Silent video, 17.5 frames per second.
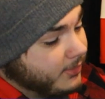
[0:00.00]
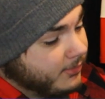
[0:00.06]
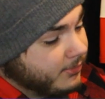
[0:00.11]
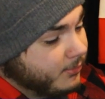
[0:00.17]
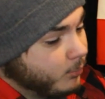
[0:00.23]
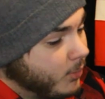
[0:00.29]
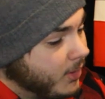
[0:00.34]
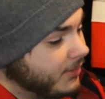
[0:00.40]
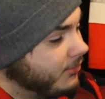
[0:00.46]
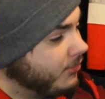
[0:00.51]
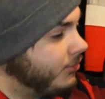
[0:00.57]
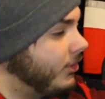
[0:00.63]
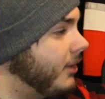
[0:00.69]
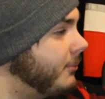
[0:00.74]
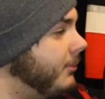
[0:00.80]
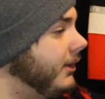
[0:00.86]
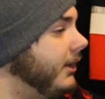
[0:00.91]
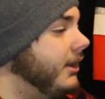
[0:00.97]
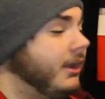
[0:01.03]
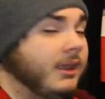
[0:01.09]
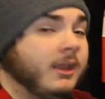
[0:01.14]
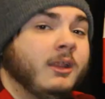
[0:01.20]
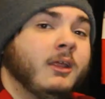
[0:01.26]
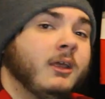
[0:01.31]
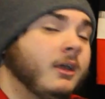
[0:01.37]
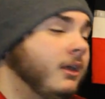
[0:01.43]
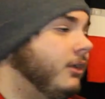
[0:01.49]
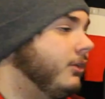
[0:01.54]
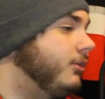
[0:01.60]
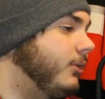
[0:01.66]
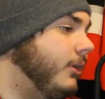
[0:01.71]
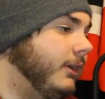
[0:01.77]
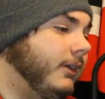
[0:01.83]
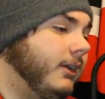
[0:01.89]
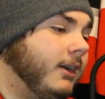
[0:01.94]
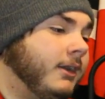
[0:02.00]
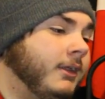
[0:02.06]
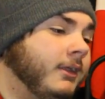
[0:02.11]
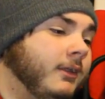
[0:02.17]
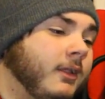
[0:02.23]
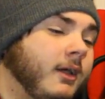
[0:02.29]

this white striping in it, so I got it.